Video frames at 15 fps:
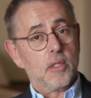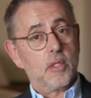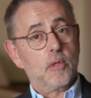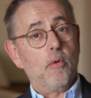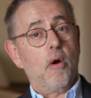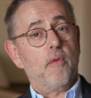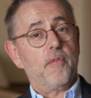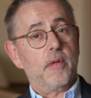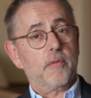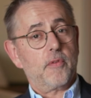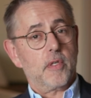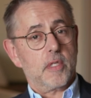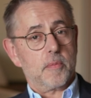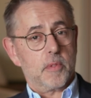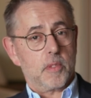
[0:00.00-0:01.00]
to go off and have
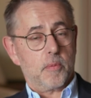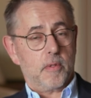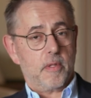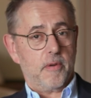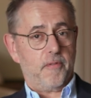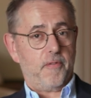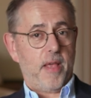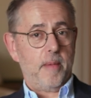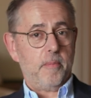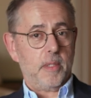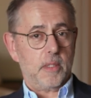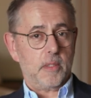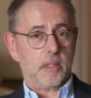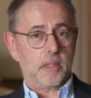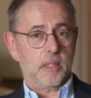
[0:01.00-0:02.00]
Christmas with their
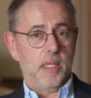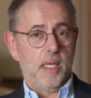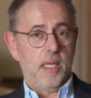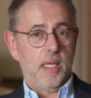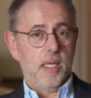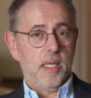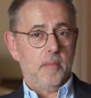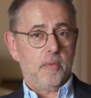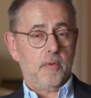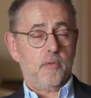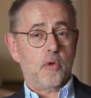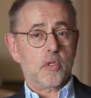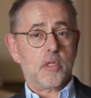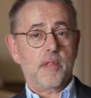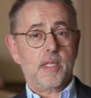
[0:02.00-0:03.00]
families. But of
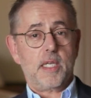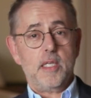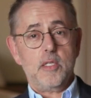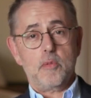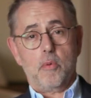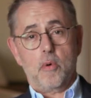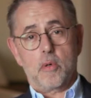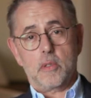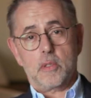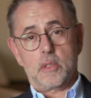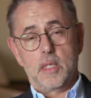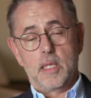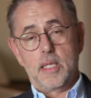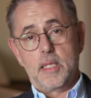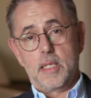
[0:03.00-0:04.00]
course, on the kids'
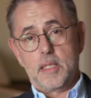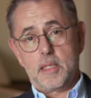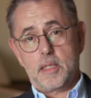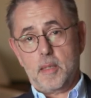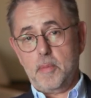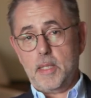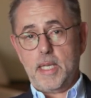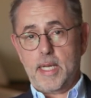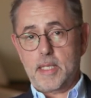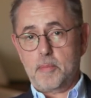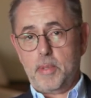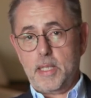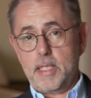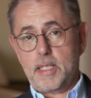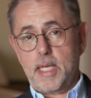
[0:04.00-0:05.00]
wards, somebody had to
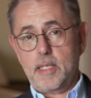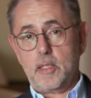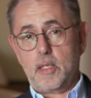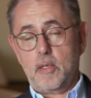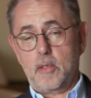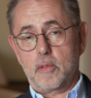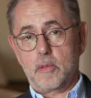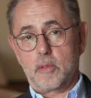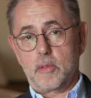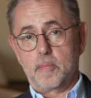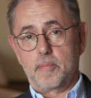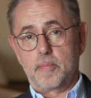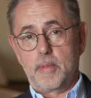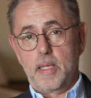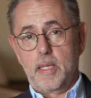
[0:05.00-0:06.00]
play Santa Claus.
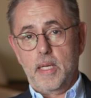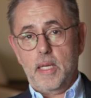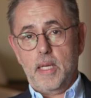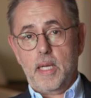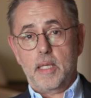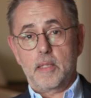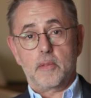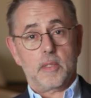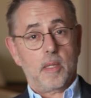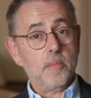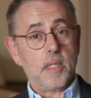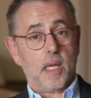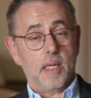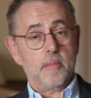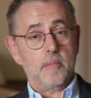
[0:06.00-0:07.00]
And
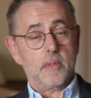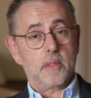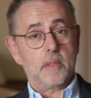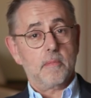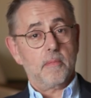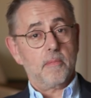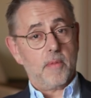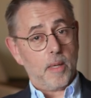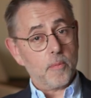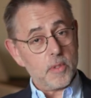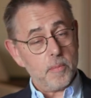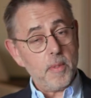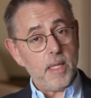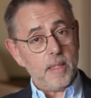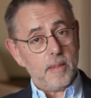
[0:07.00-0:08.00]
sometimes that
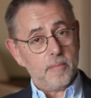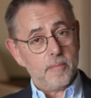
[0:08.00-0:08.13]
was me.